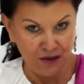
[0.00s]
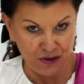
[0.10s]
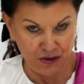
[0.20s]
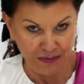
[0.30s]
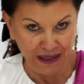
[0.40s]

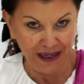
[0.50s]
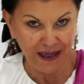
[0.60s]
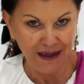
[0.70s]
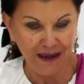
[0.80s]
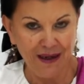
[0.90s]
to
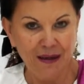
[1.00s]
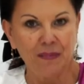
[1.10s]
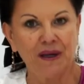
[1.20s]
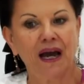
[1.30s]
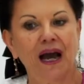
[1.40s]
me,
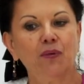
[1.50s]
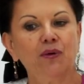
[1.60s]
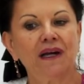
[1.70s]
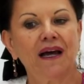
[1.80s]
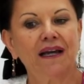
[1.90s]
but I
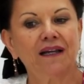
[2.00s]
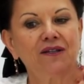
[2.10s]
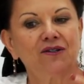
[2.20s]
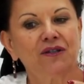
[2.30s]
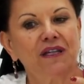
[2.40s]
would like
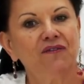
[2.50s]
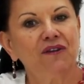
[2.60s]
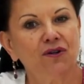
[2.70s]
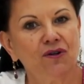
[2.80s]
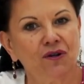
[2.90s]
to give
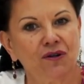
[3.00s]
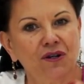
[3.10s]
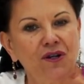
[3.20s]
it on,